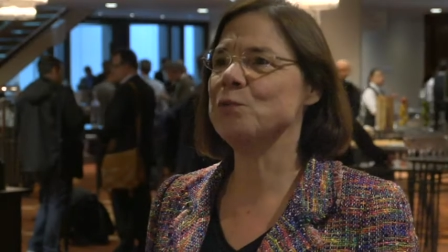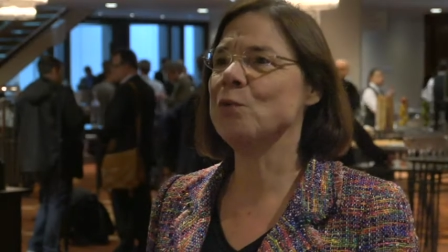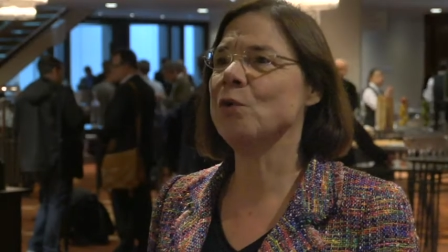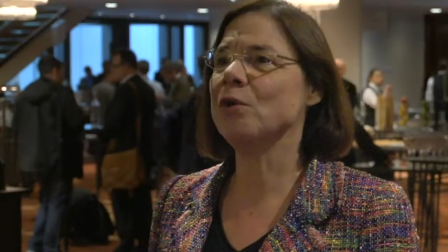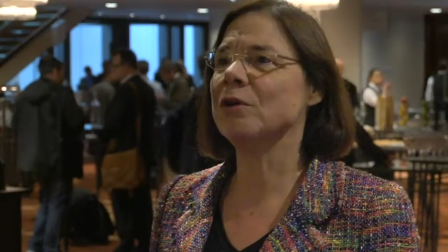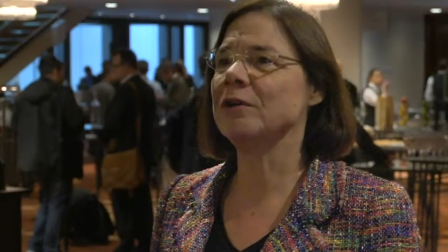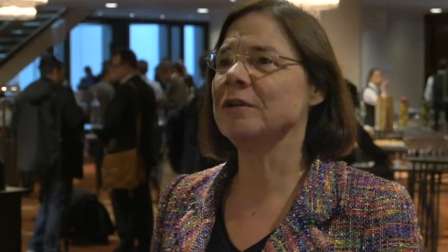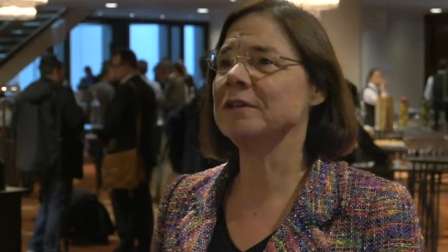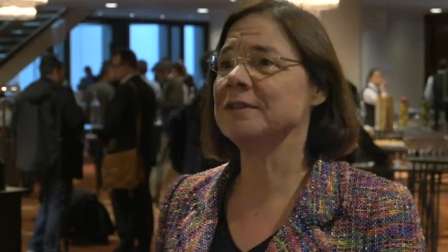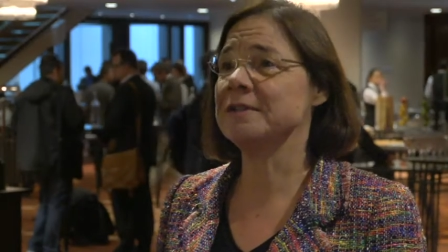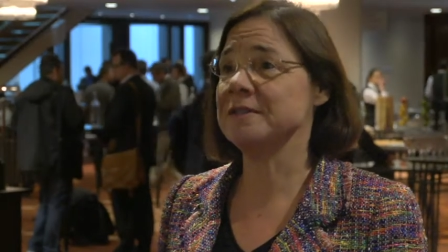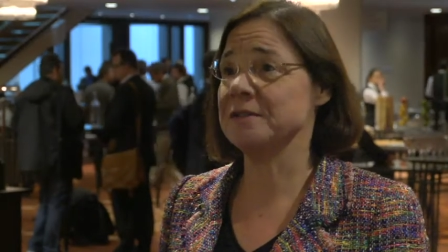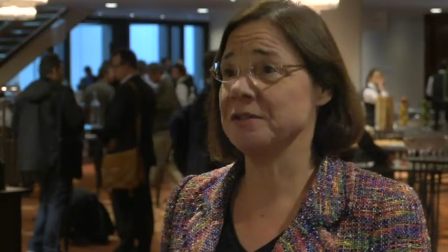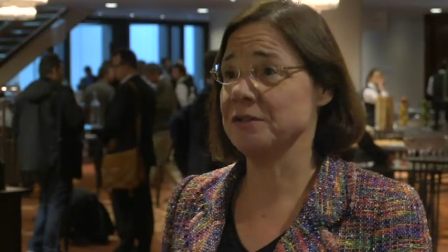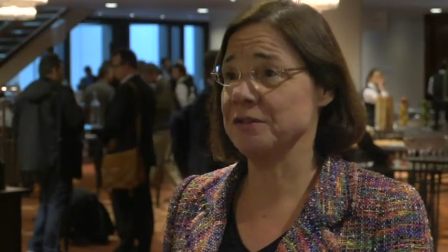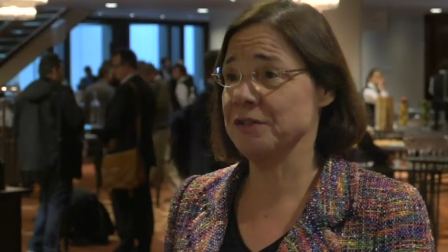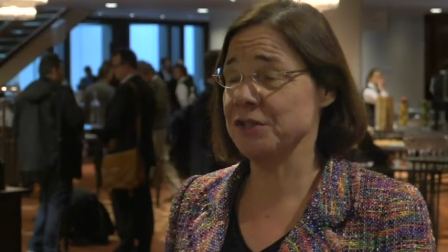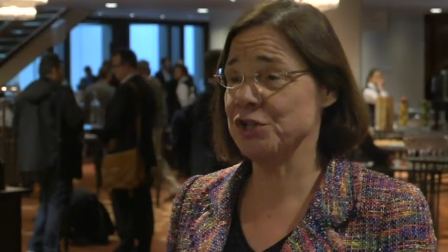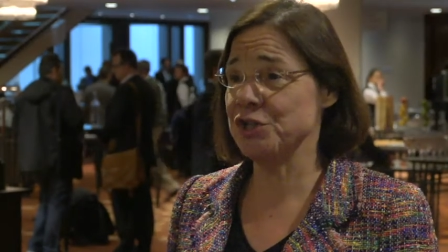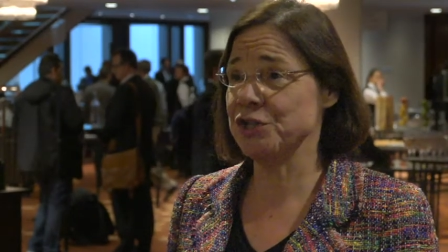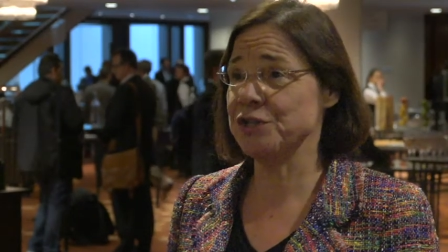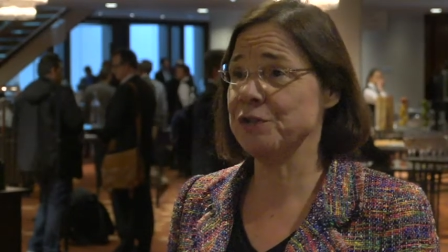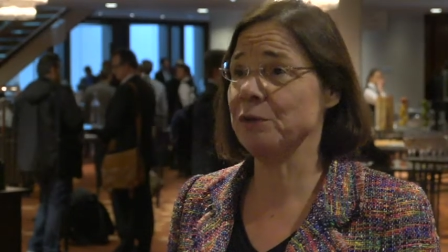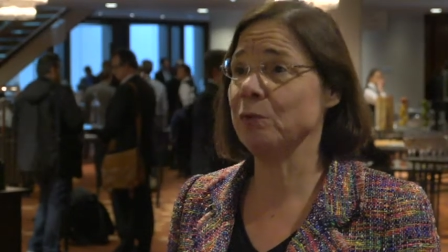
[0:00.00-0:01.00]
world is a
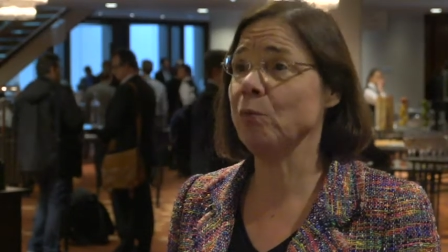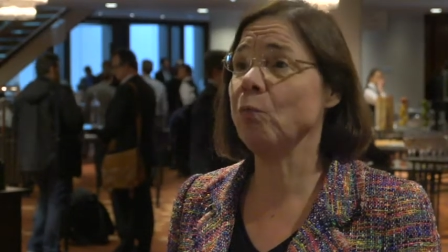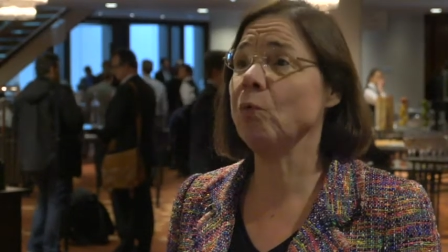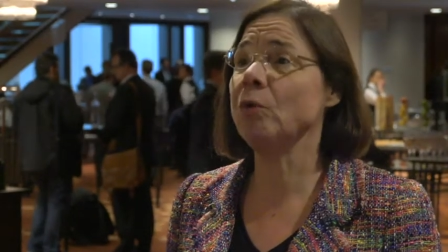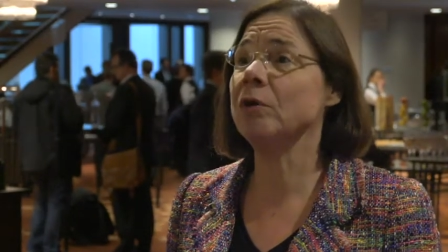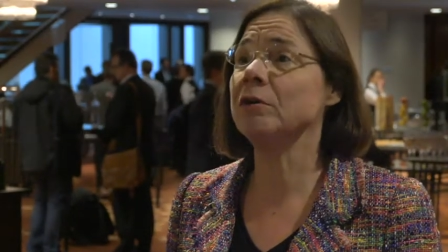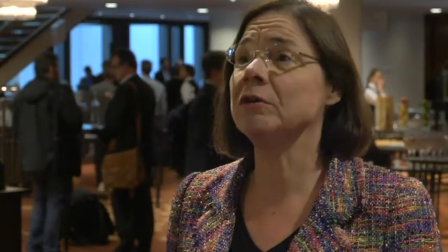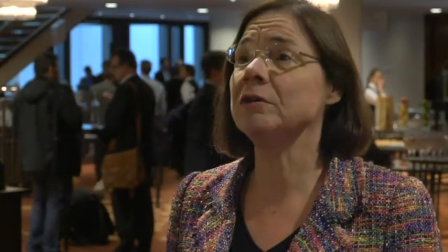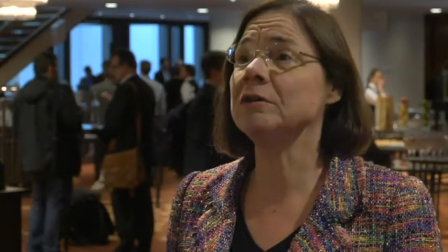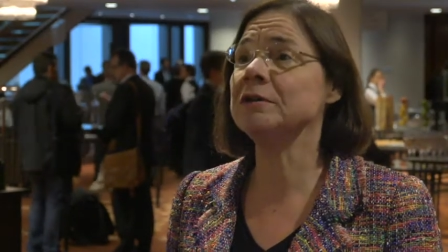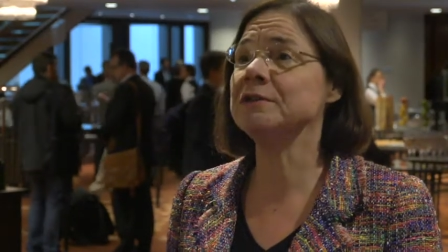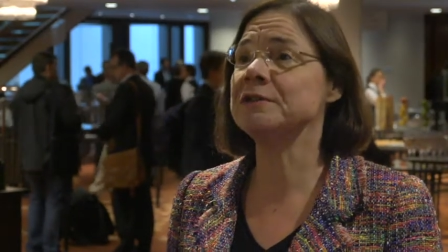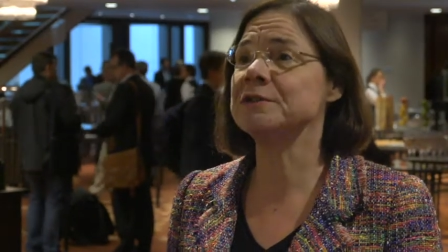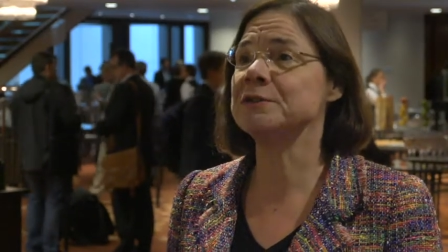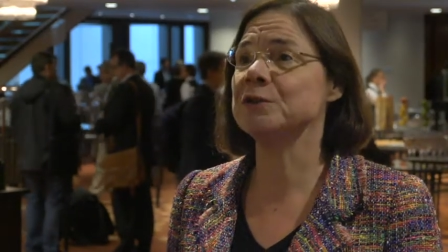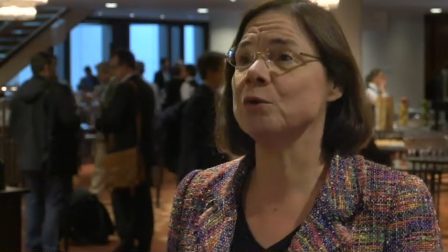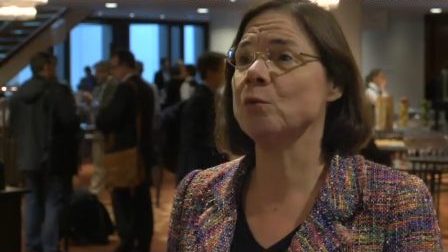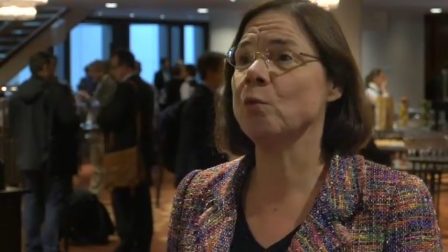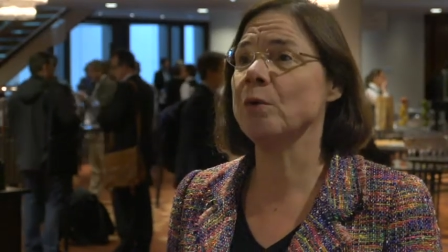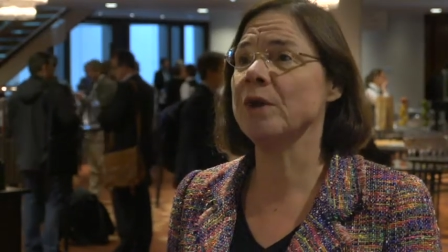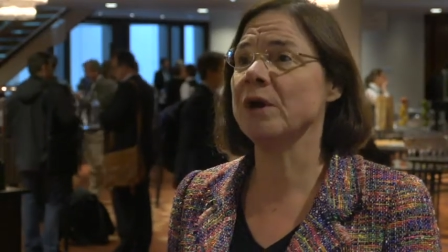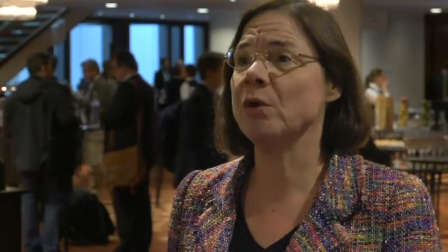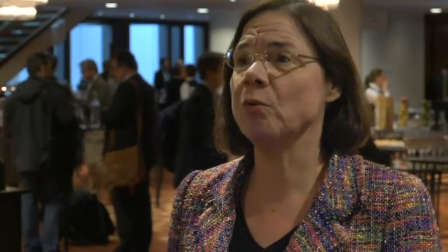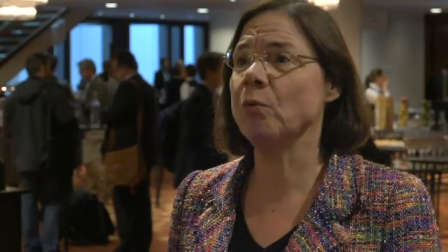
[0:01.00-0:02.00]
digital world, so
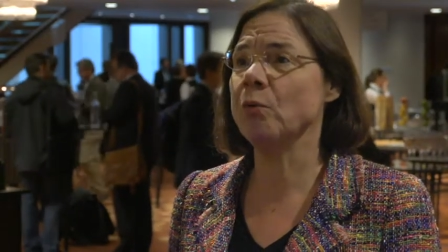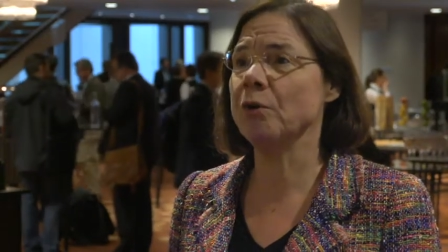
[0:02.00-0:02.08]
we are